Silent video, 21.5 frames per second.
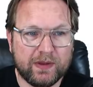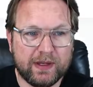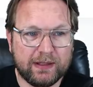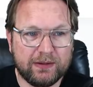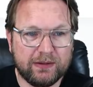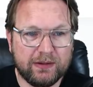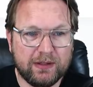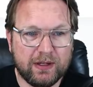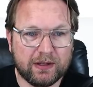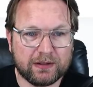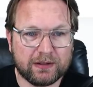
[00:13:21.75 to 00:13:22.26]
that
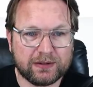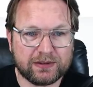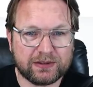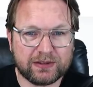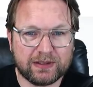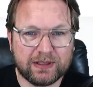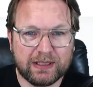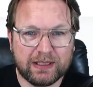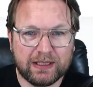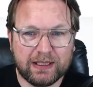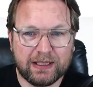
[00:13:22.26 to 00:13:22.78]
does
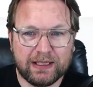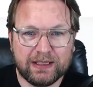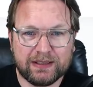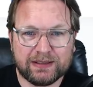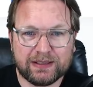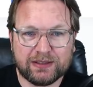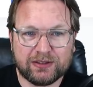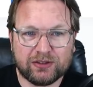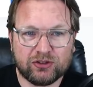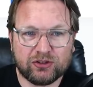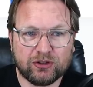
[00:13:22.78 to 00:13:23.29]
is
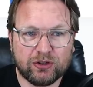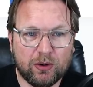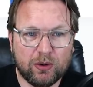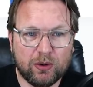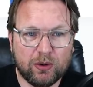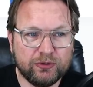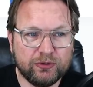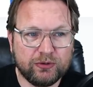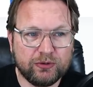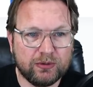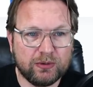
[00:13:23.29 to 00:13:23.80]
it
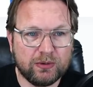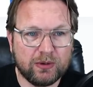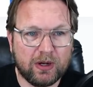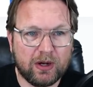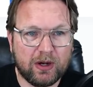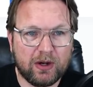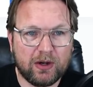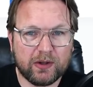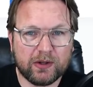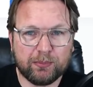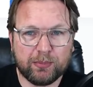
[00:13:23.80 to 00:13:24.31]
shows you
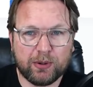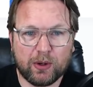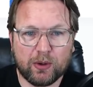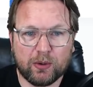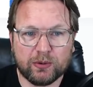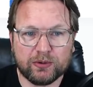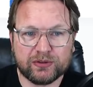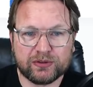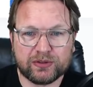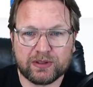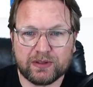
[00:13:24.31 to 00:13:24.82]
all the
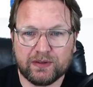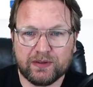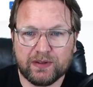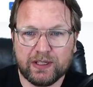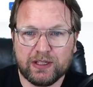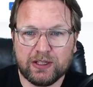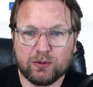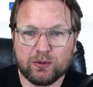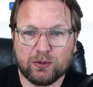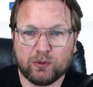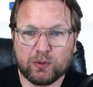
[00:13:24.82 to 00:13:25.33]
posts
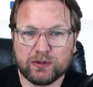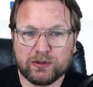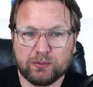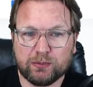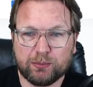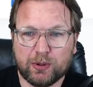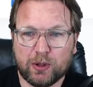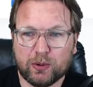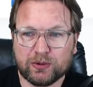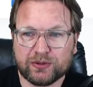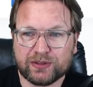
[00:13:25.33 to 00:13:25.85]
that you want to
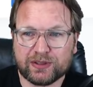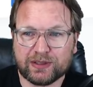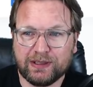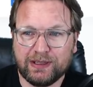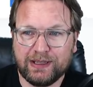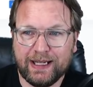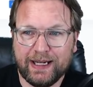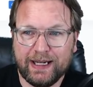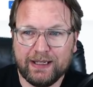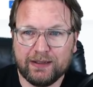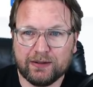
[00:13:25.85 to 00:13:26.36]
post
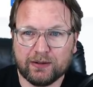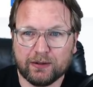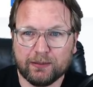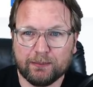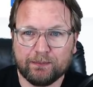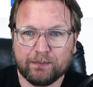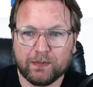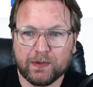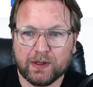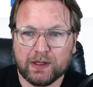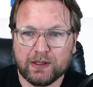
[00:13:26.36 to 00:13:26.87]
later.
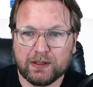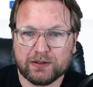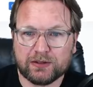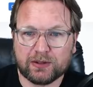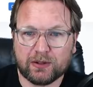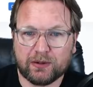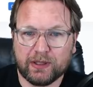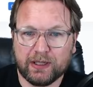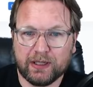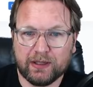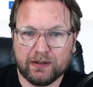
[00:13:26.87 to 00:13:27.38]

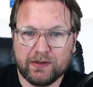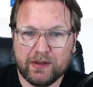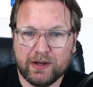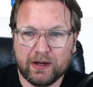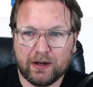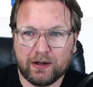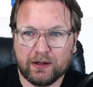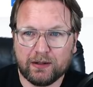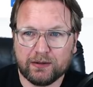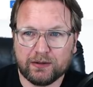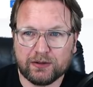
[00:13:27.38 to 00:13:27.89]
So here they
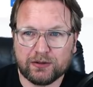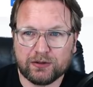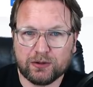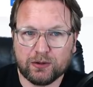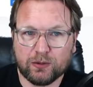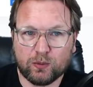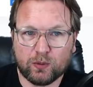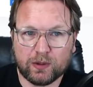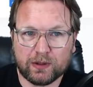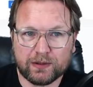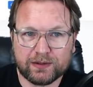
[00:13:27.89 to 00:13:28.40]
are, the two
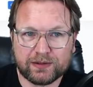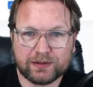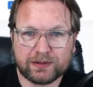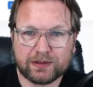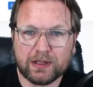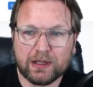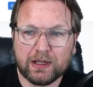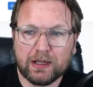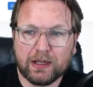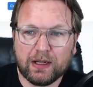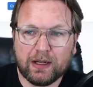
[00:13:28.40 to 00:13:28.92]
ones
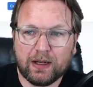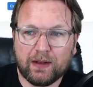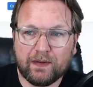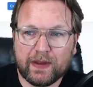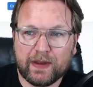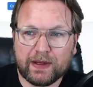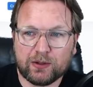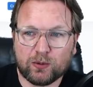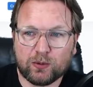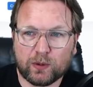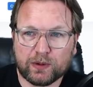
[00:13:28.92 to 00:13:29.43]

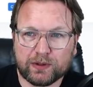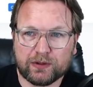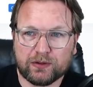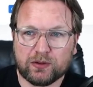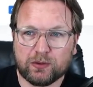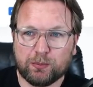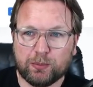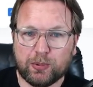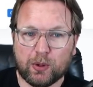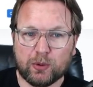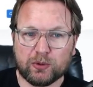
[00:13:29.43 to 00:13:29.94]
that you wanted
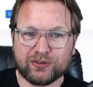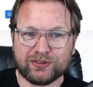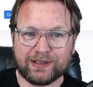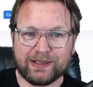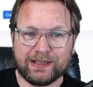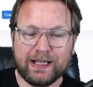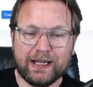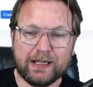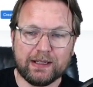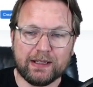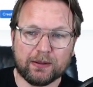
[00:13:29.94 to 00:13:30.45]
to post
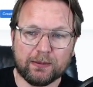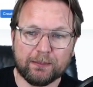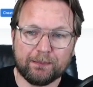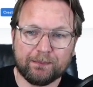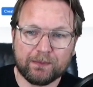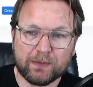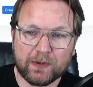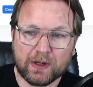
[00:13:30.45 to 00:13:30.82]
later.